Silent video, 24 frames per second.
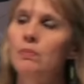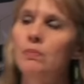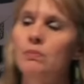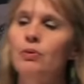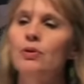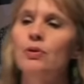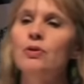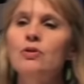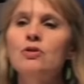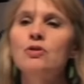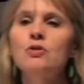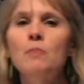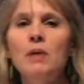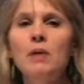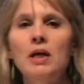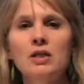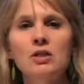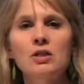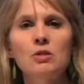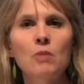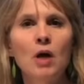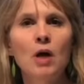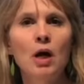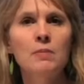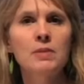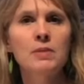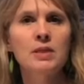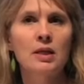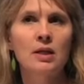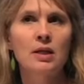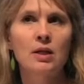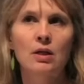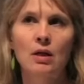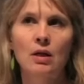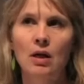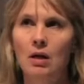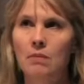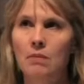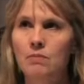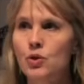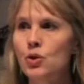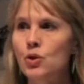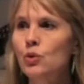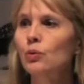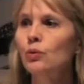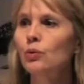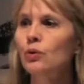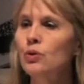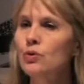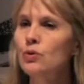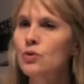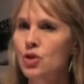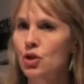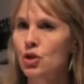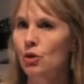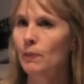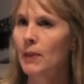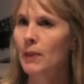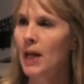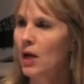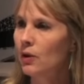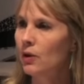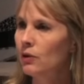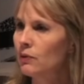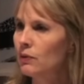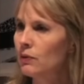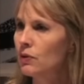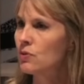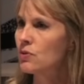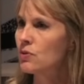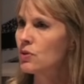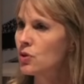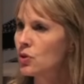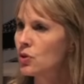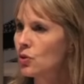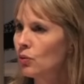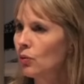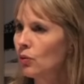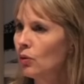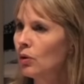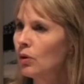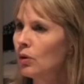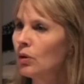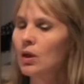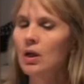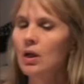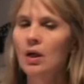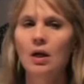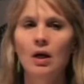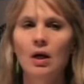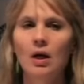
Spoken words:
produce pantomimes, like tool use, show me how you would use a tool,